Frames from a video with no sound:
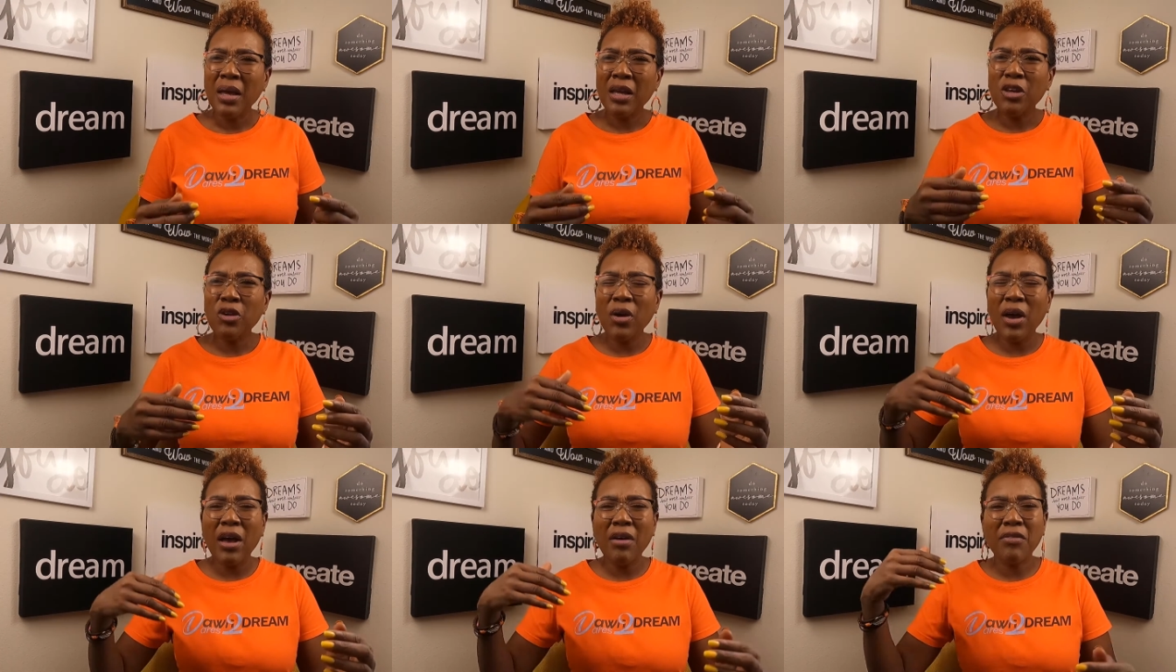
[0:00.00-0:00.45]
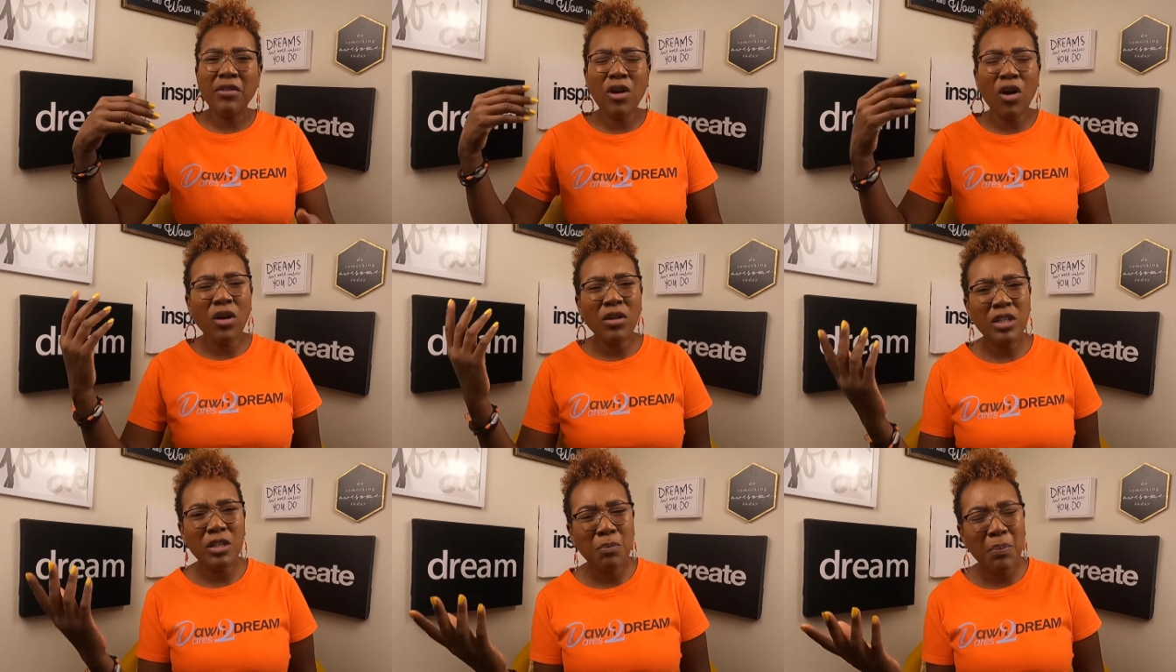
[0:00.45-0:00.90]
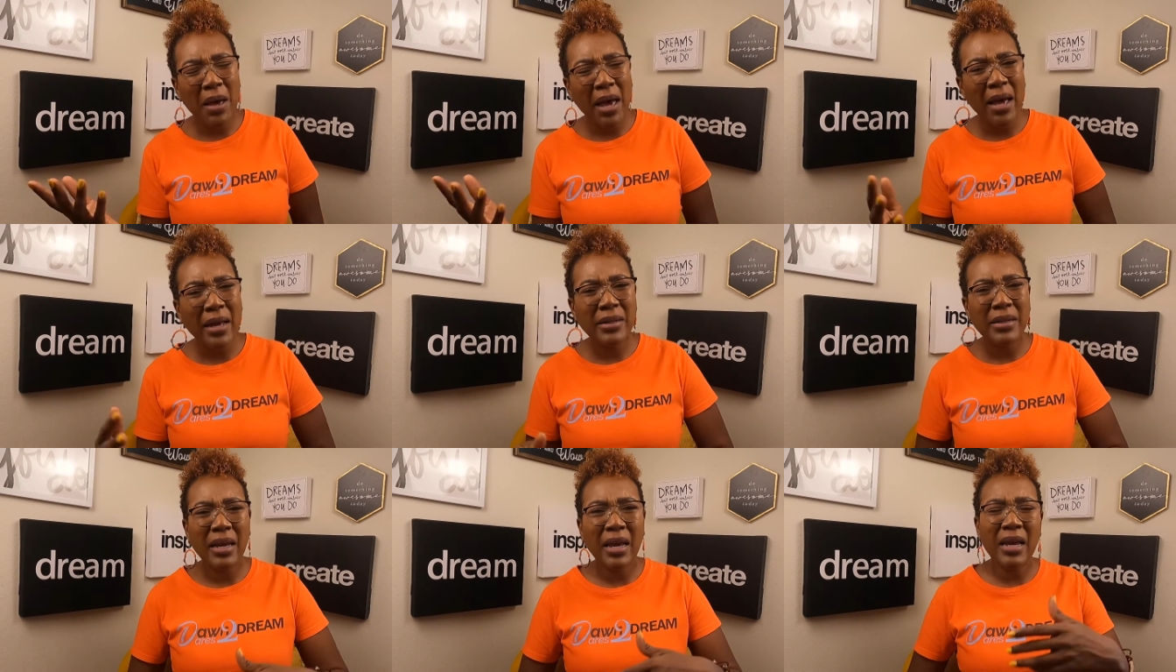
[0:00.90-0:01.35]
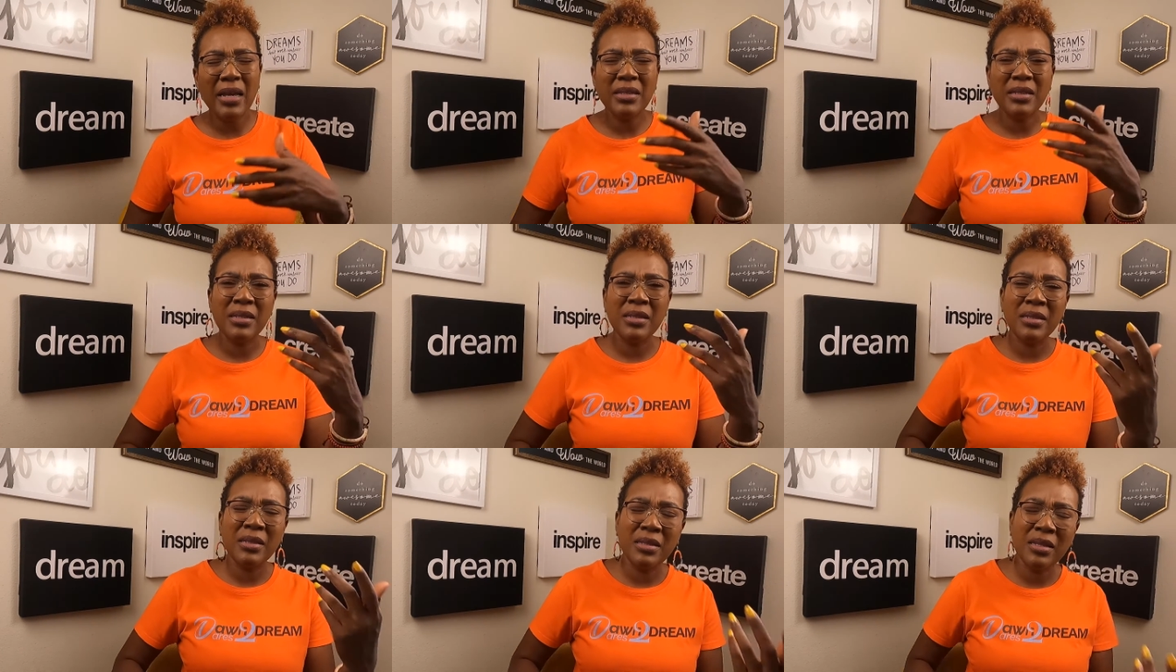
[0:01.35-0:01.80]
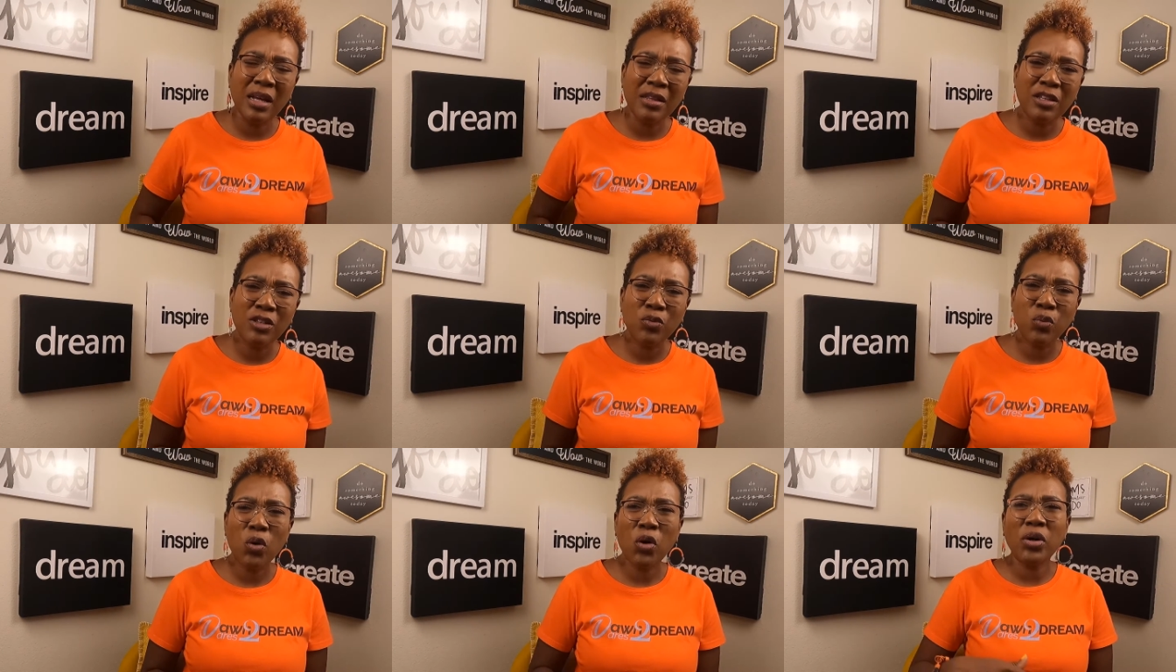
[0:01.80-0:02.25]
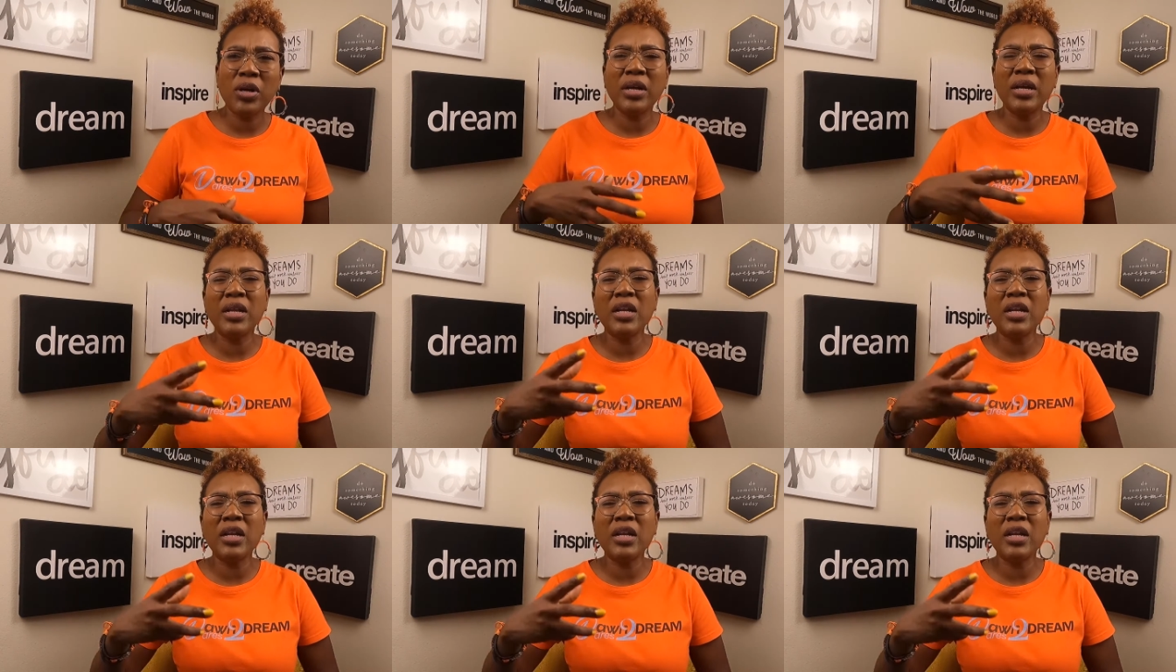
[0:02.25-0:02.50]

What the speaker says: you're having all these bad days and nothing's working